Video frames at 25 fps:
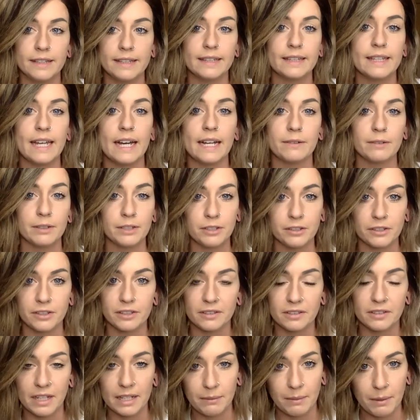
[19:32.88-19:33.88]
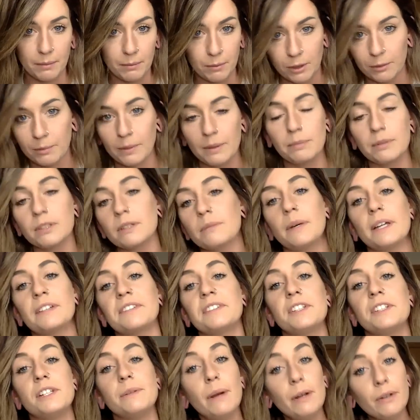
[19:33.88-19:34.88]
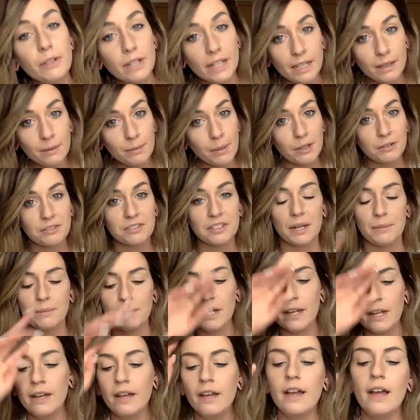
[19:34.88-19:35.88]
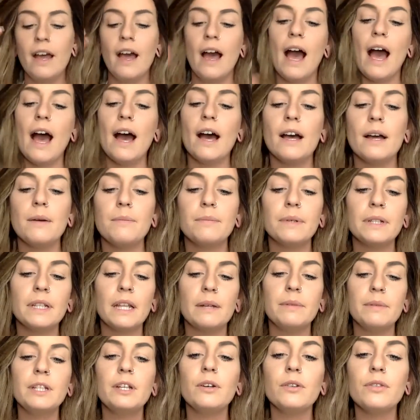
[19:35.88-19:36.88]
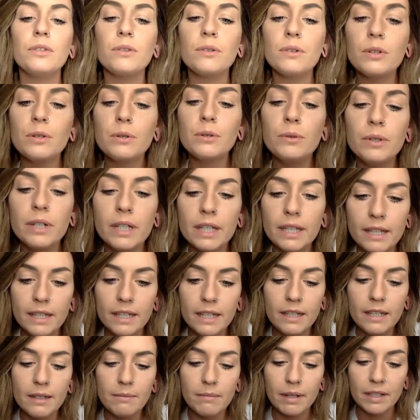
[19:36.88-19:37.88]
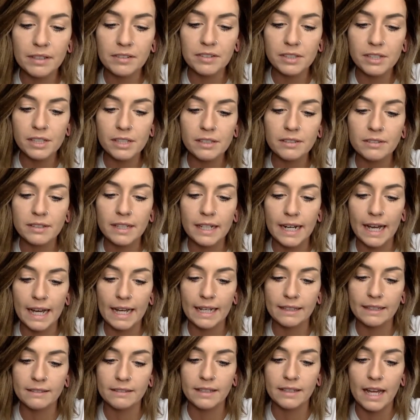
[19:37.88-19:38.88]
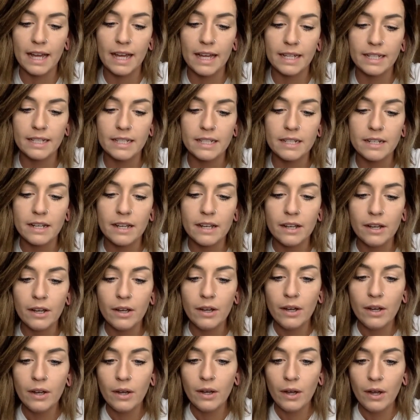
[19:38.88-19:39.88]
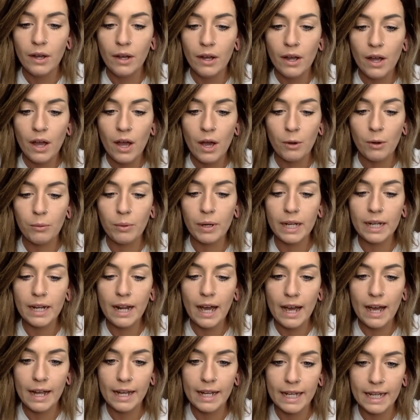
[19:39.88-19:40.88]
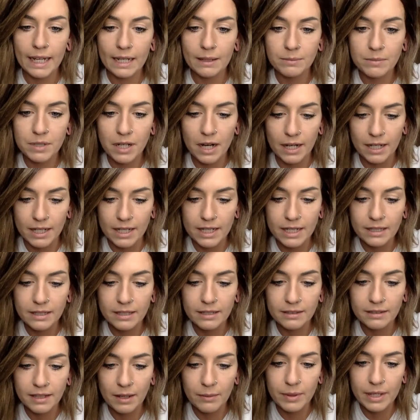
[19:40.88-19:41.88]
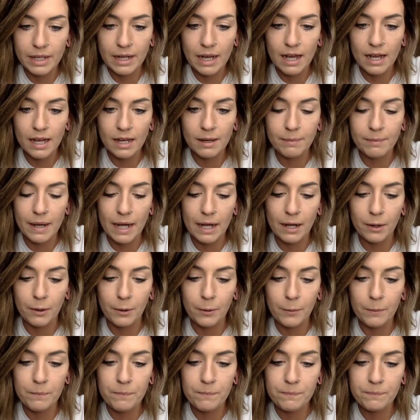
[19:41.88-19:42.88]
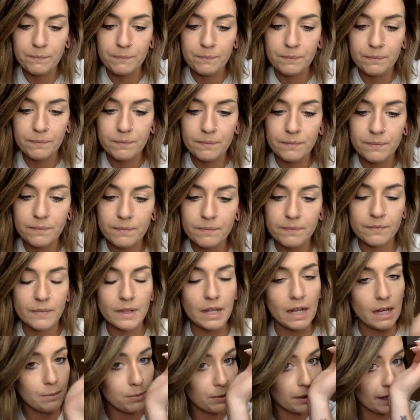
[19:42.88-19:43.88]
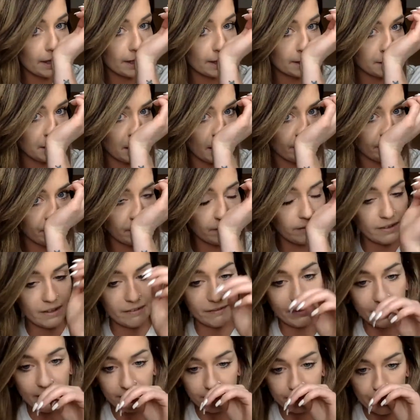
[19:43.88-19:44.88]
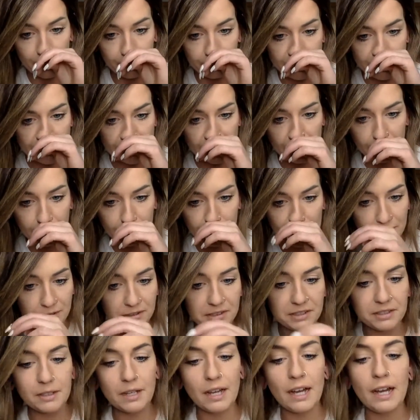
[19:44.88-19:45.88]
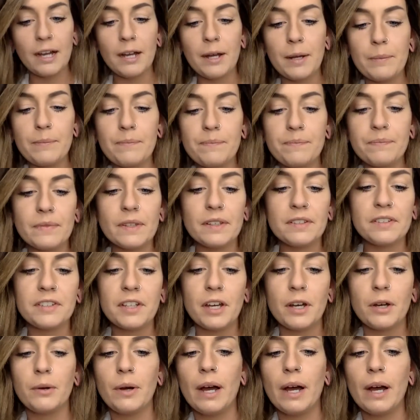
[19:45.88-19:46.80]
that in return is getting me more people to message about getting post up. But let me go through the messages that I send when I am talking to someone about a product off of if they've commented on a post. So